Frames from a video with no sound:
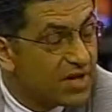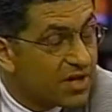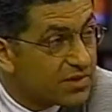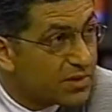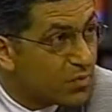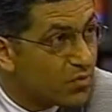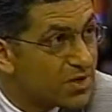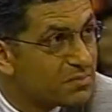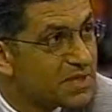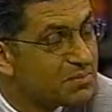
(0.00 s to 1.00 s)
other
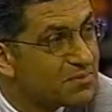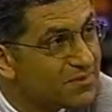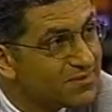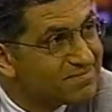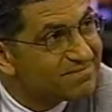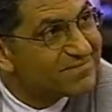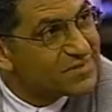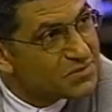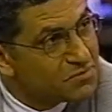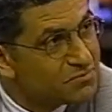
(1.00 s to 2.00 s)
important people
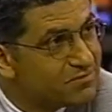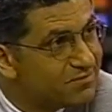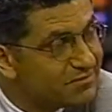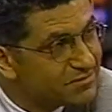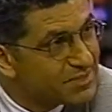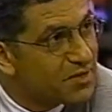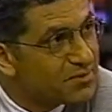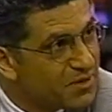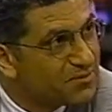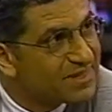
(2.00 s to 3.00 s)
whom we
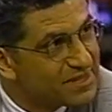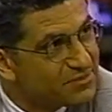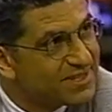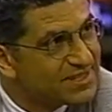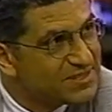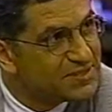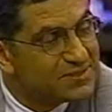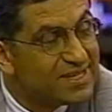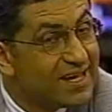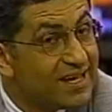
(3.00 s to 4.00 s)
don't know what they really
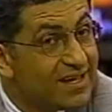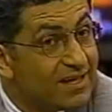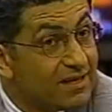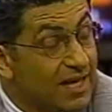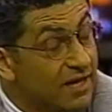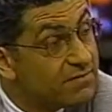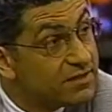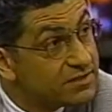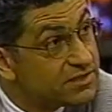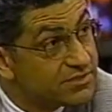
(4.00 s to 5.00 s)
do, have
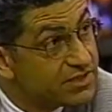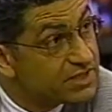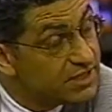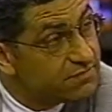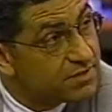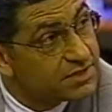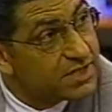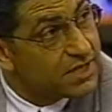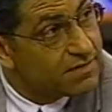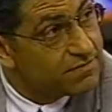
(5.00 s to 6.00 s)
a serious need for
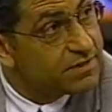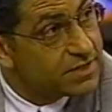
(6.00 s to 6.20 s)
this kind of...